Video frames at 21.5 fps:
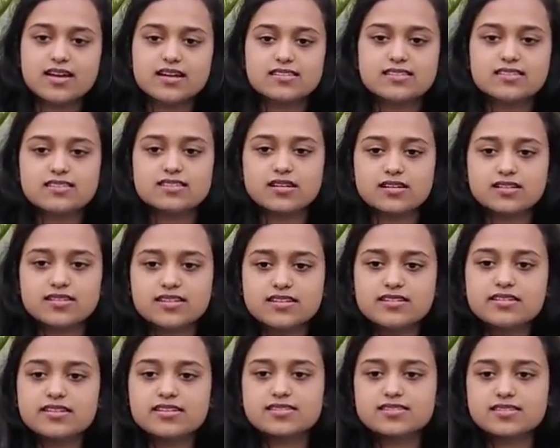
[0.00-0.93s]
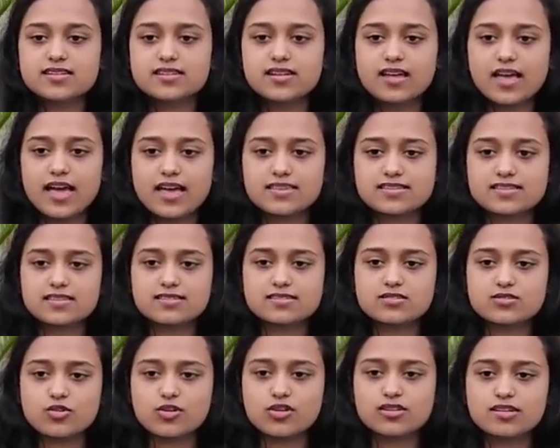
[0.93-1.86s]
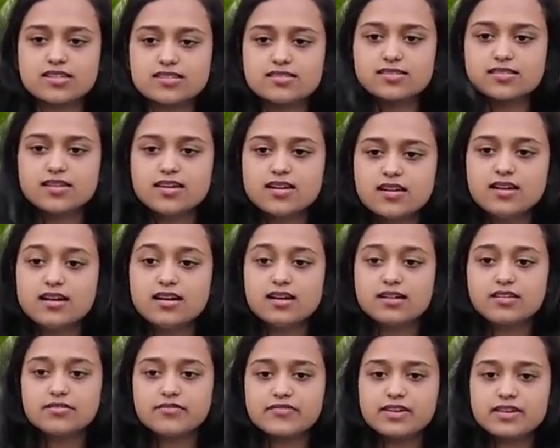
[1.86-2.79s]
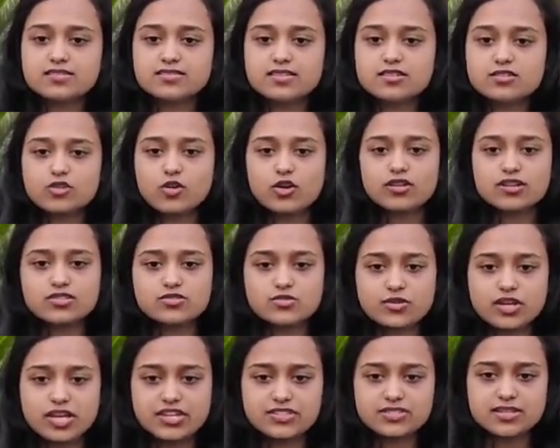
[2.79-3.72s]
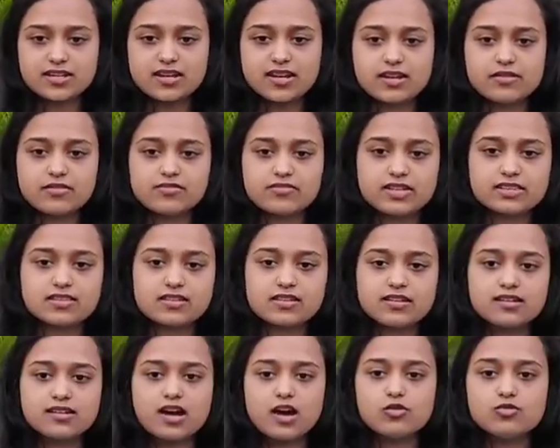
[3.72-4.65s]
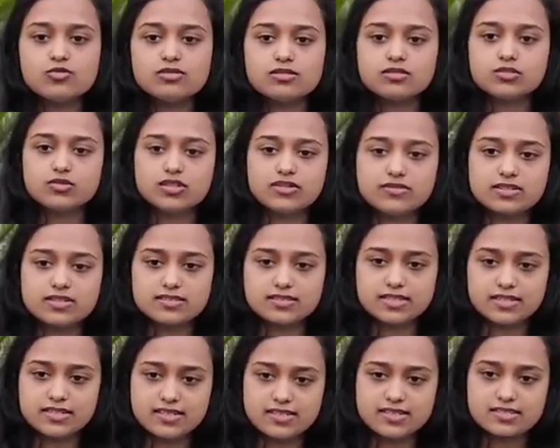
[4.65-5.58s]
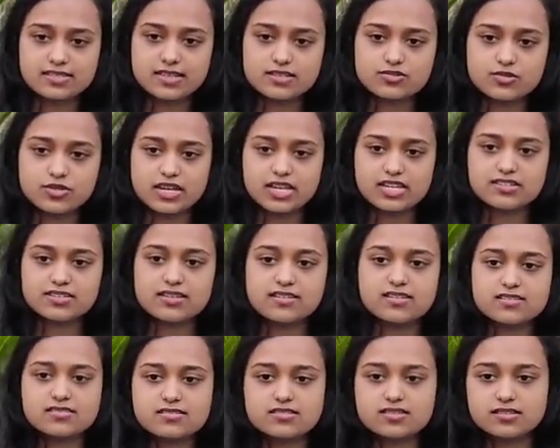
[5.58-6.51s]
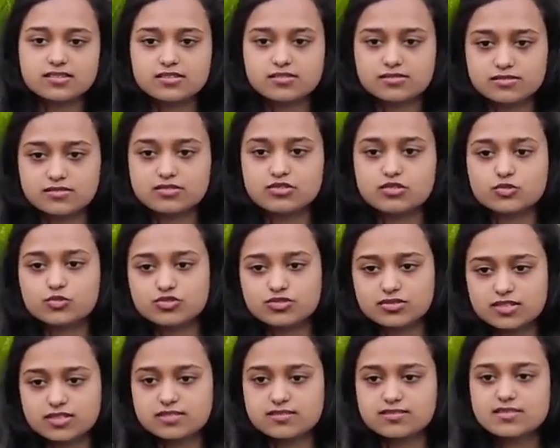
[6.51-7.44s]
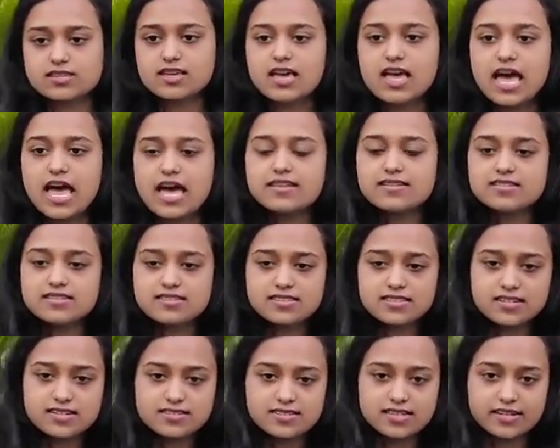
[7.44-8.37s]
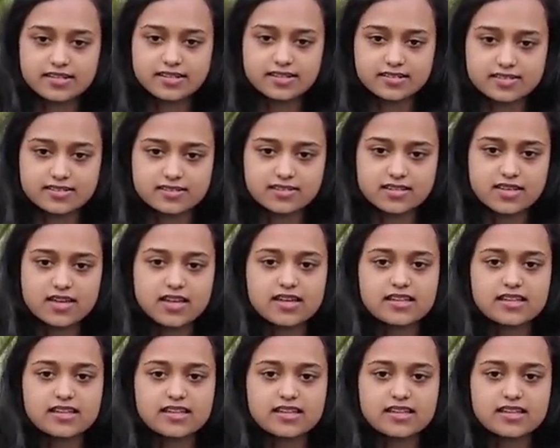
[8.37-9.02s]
The southern region has a strongest emphasis on education with renowned universities, education institutions and research centers.